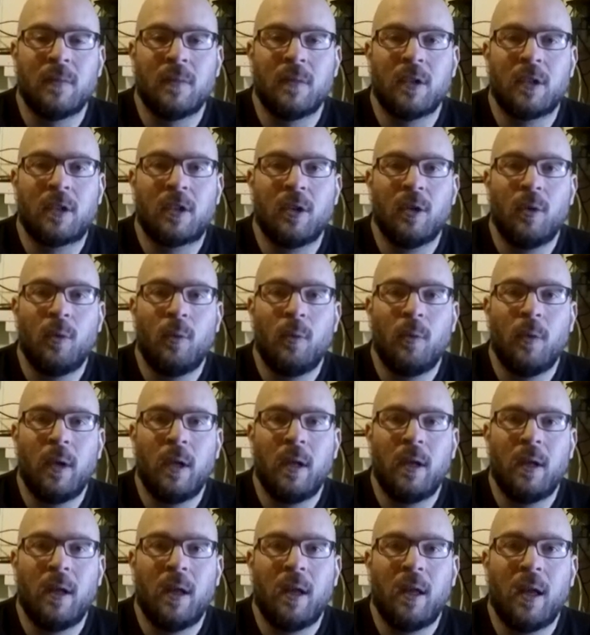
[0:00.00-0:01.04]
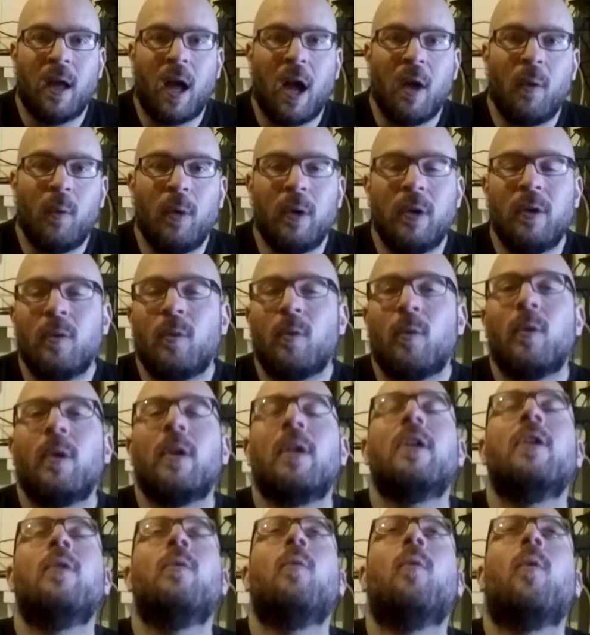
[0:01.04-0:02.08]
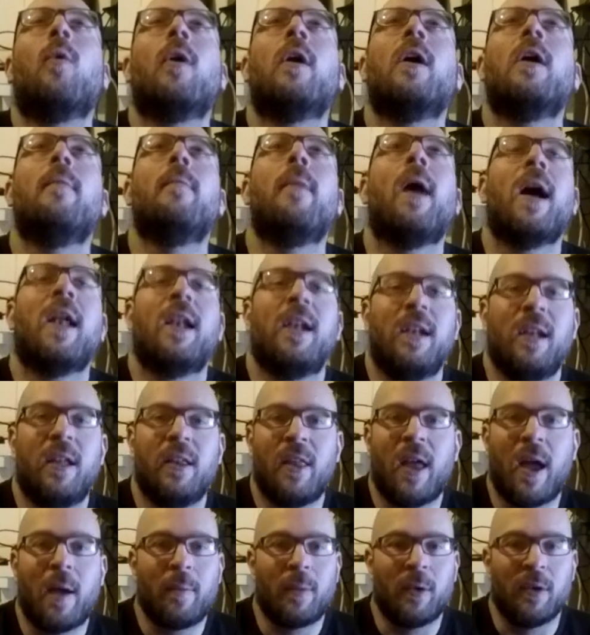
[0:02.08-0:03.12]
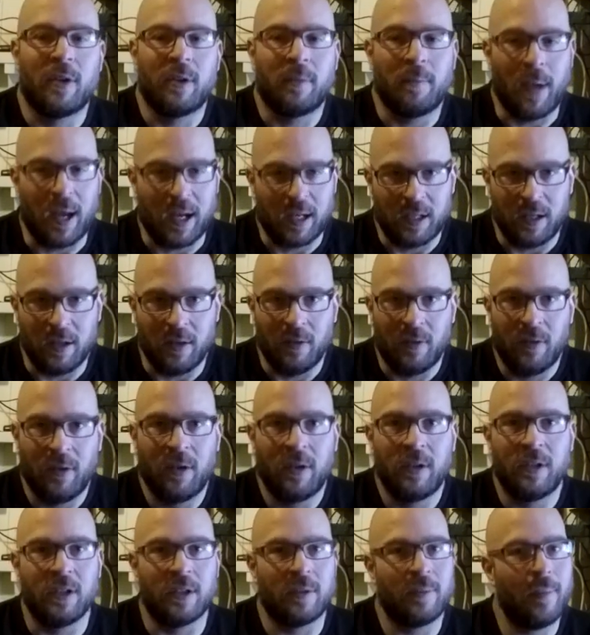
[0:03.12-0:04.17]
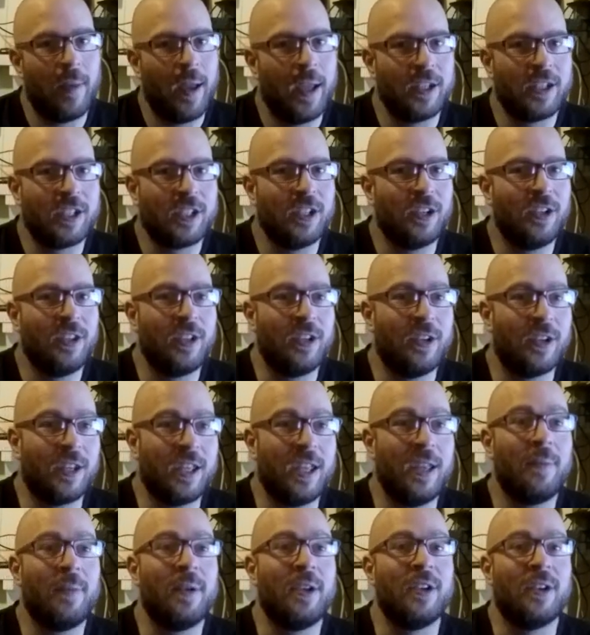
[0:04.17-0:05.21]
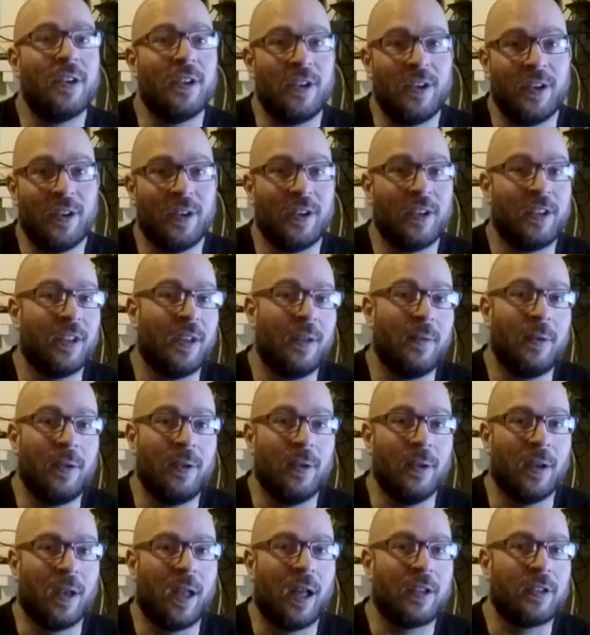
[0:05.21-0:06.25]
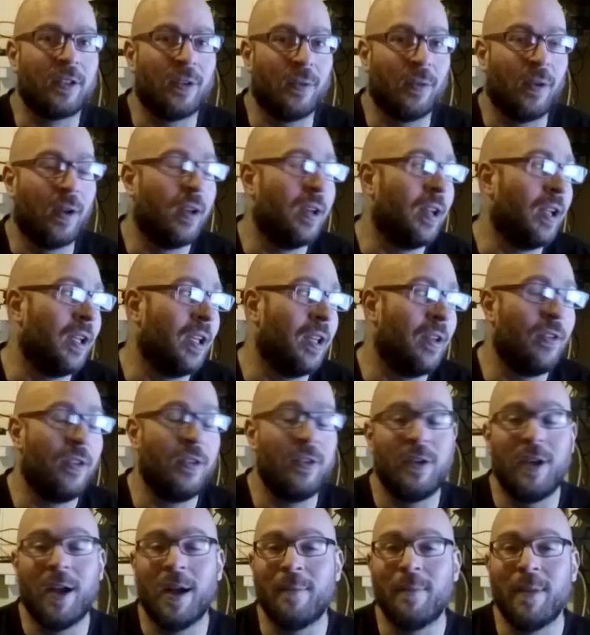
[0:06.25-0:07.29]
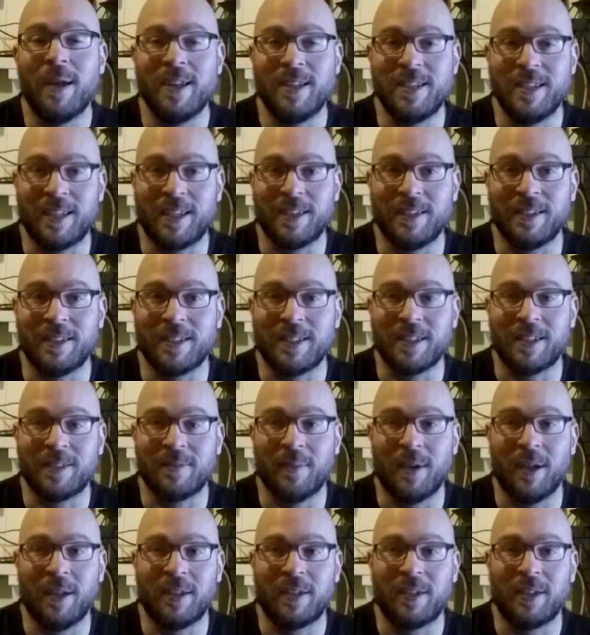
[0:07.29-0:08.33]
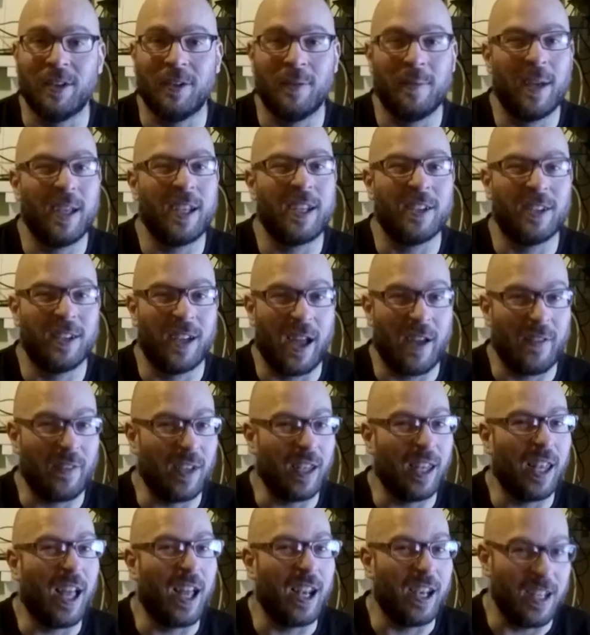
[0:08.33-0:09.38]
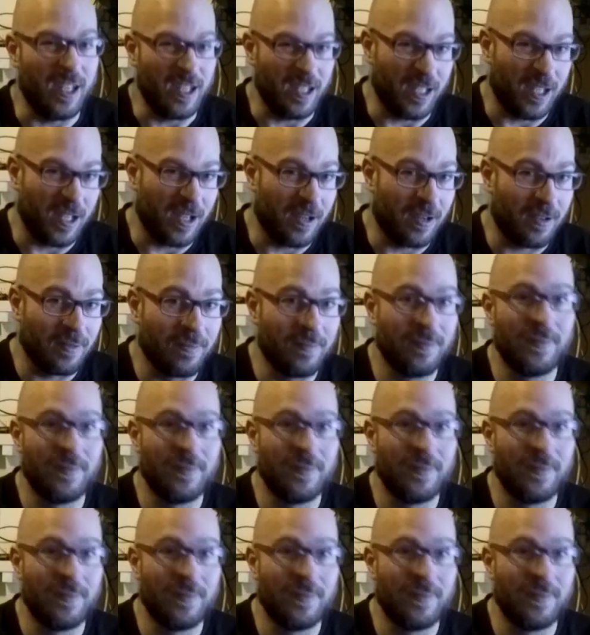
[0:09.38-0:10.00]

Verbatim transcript: So I wouldn't really worry about it in that perspective. Just make sure that you're keeping your endurance up, doing lots of running. If you got basic in 6 months, it'll make your life a lot easier,